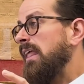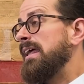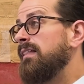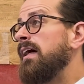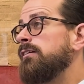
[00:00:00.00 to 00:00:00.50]

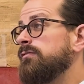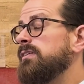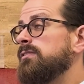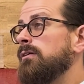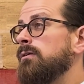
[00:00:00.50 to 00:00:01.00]

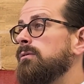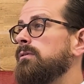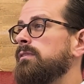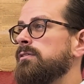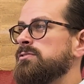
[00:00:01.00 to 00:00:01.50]
And
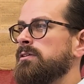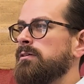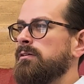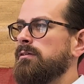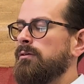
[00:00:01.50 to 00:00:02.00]
so there's
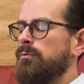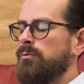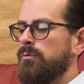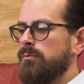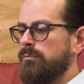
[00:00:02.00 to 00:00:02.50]
a
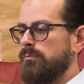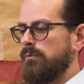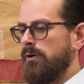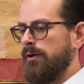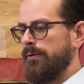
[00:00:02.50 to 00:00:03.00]
rule,
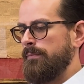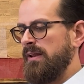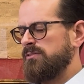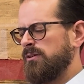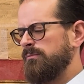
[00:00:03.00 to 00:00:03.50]
and
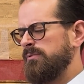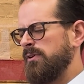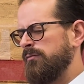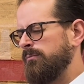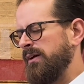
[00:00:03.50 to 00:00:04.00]
it's all
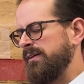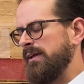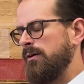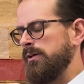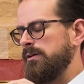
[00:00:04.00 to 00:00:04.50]
governed by the
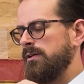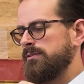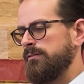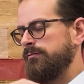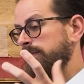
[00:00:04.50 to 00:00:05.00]
county. It's
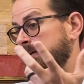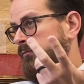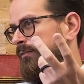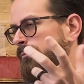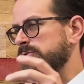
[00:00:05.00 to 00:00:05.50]
like a
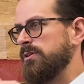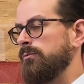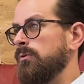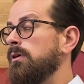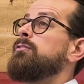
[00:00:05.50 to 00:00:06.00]
50%
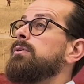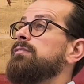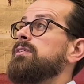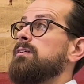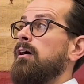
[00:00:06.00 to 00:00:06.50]
rule. So
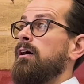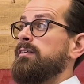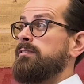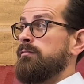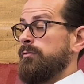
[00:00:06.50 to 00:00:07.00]
if the
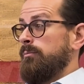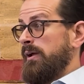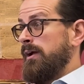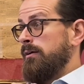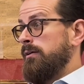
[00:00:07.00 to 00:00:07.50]
cost of
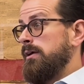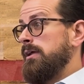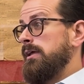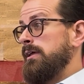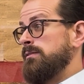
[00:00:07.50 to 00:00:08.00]
repair
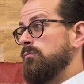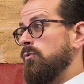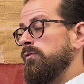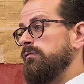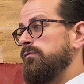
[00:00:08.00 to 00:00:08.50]
is
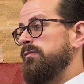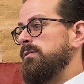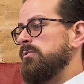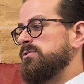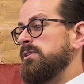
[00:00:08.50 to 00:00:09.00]
more than
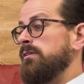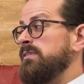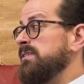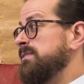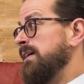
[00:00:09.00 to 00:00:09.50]
50% of
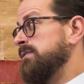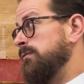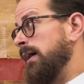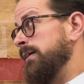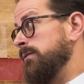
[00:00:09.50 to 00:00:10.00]
the assessed
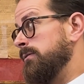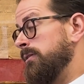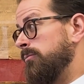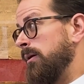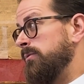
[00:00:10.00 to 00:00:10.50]
value on
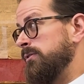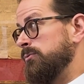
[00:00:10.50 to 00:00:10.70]
the property's